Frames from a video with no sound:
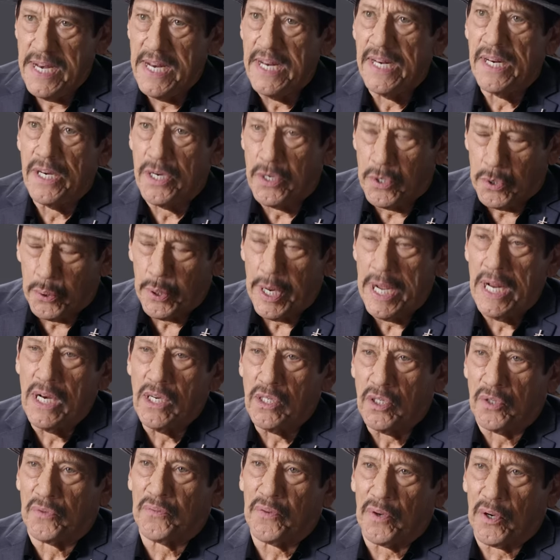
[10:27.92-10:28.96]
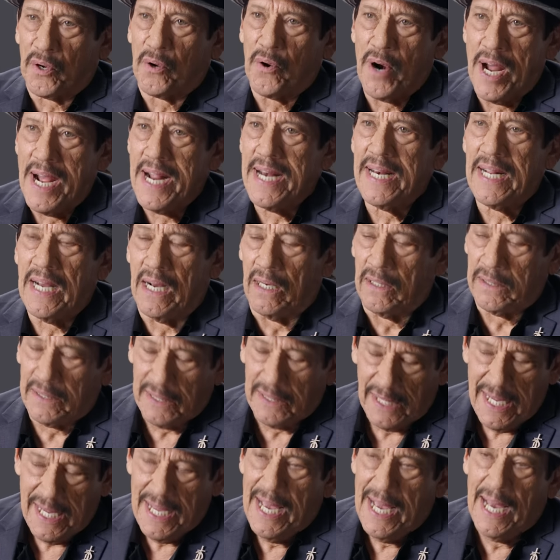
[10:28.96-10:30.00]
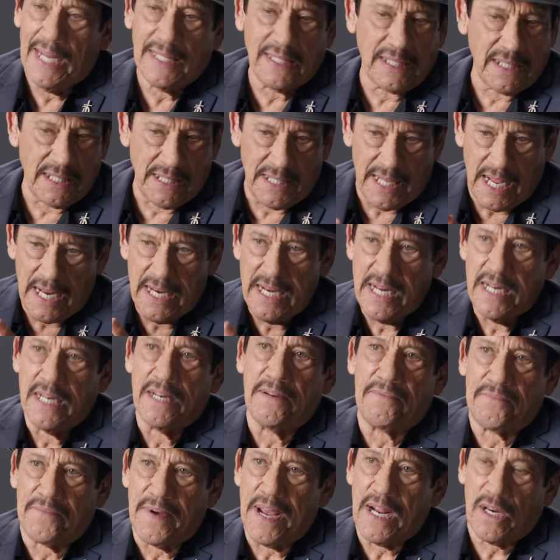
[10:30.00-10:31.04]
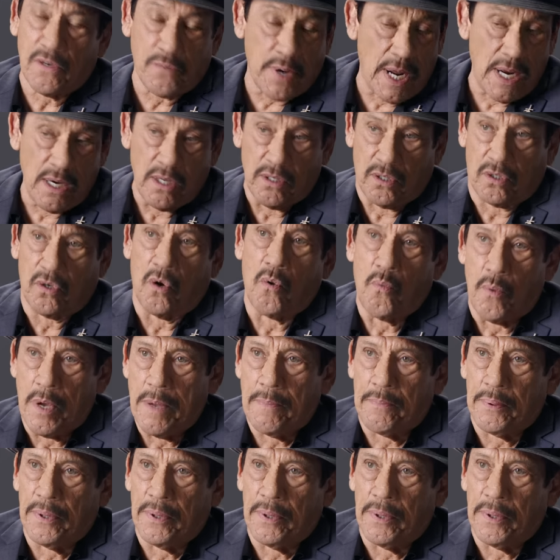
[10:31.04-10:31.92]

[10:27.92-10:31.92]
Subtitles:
needed trailers for Grindhouse and they needed fake trailers, so we